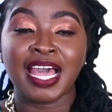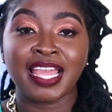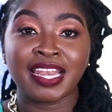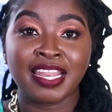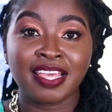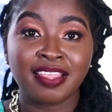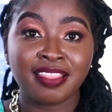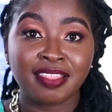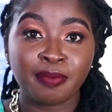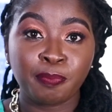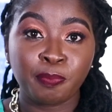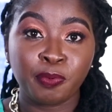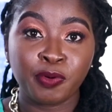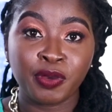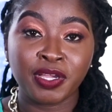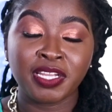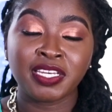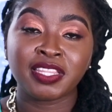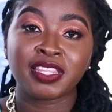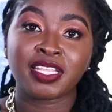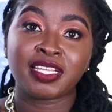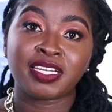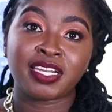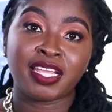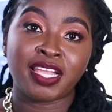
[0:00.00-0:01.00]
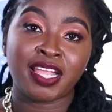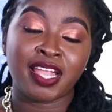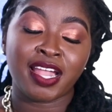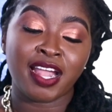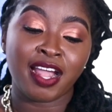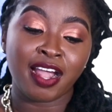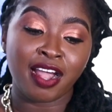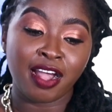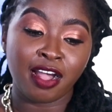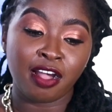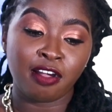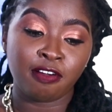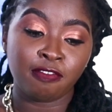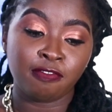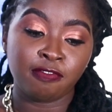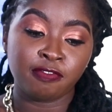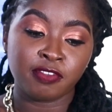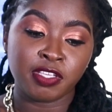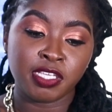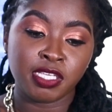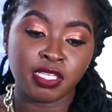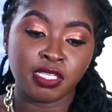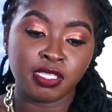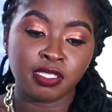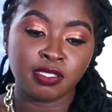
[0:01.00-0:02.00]
Another point that I have
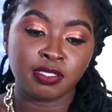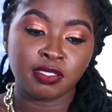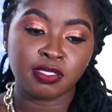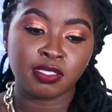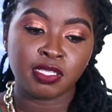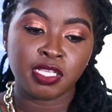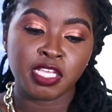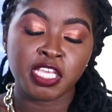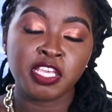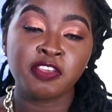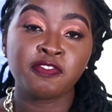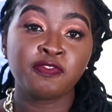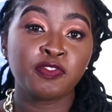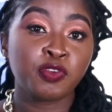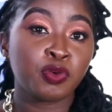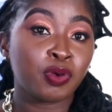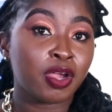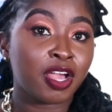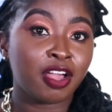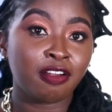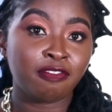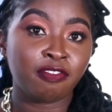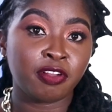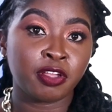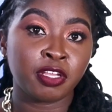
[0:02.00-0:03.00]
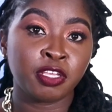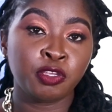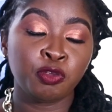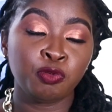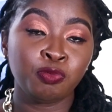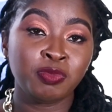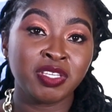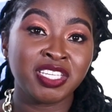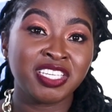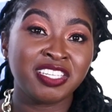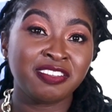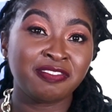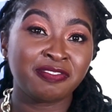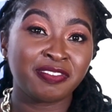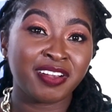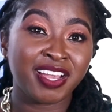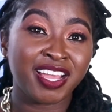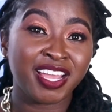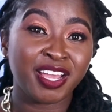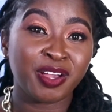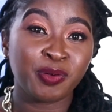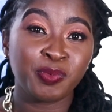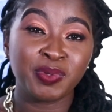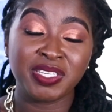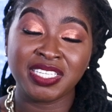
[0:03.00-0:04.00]
is if you have a
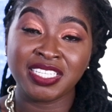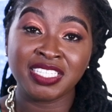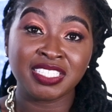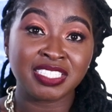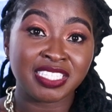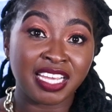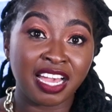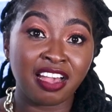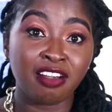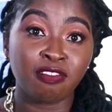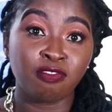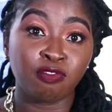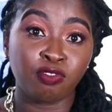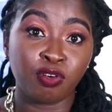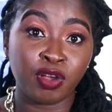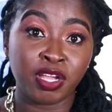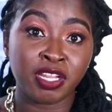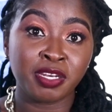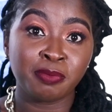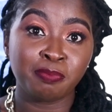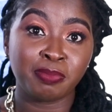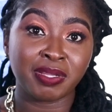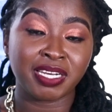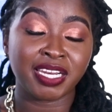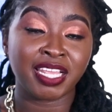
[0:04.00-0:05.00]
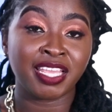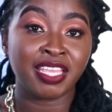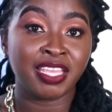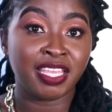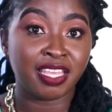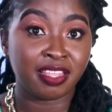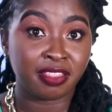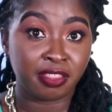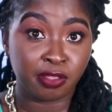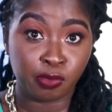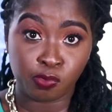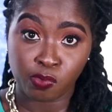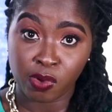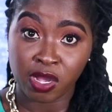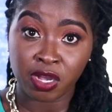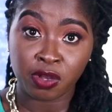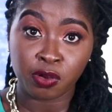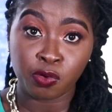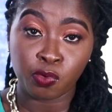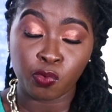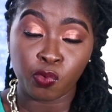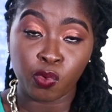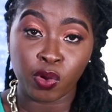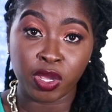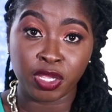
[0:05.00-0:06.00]
humidifier, we didn't have one, but I hear they work
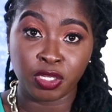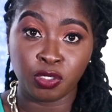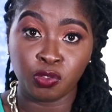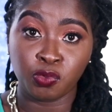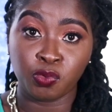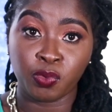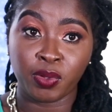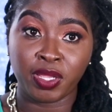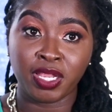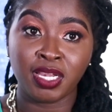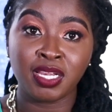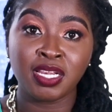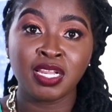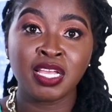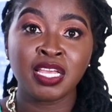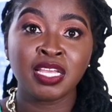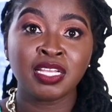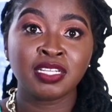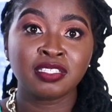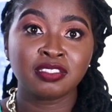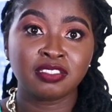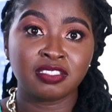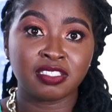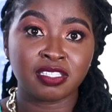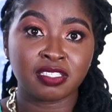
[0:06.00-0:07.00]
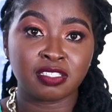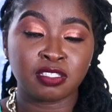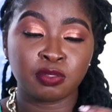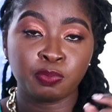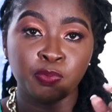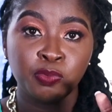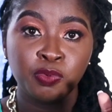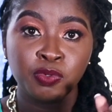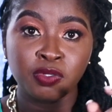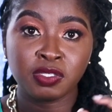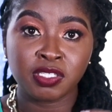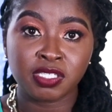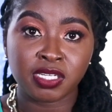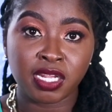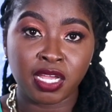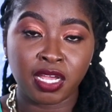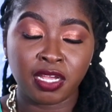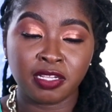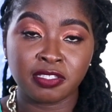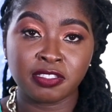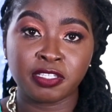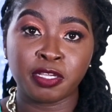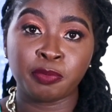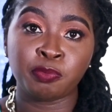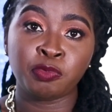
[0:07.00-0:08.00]
quite well. Just put
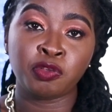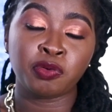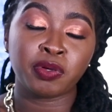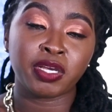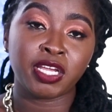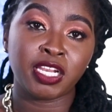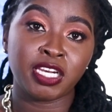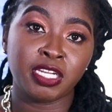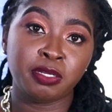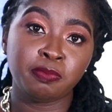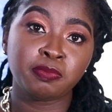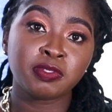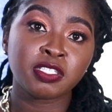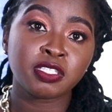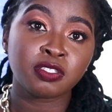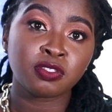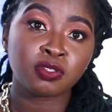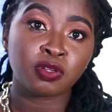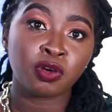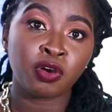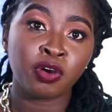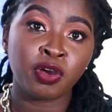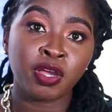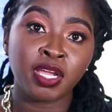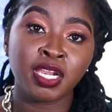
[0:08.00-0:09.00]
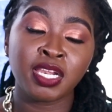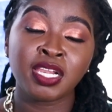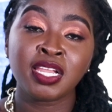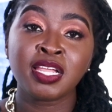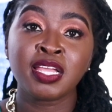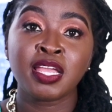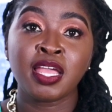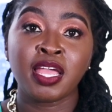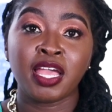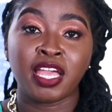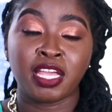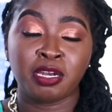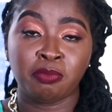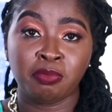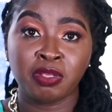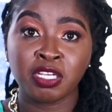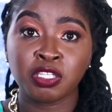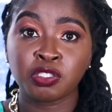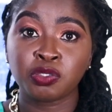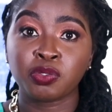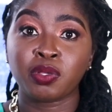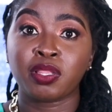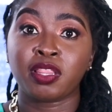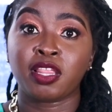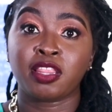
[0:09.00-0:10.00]
some eucalyptus oil and make
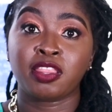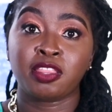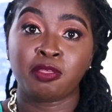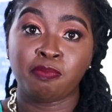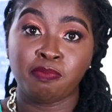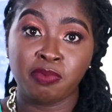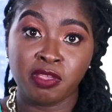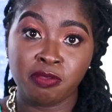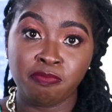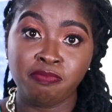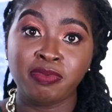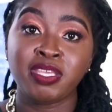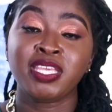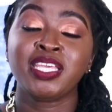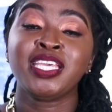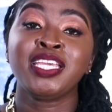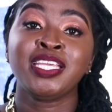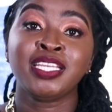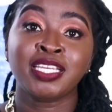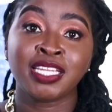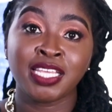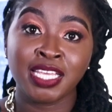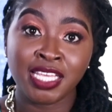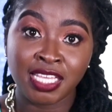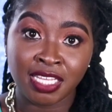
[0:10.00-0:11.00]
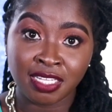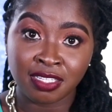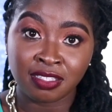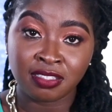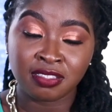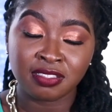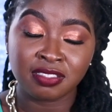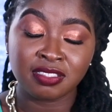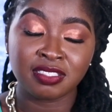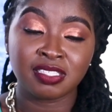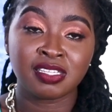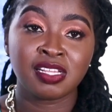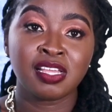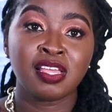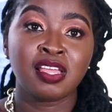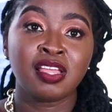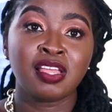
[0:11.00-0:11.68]
sure that the baby inhales.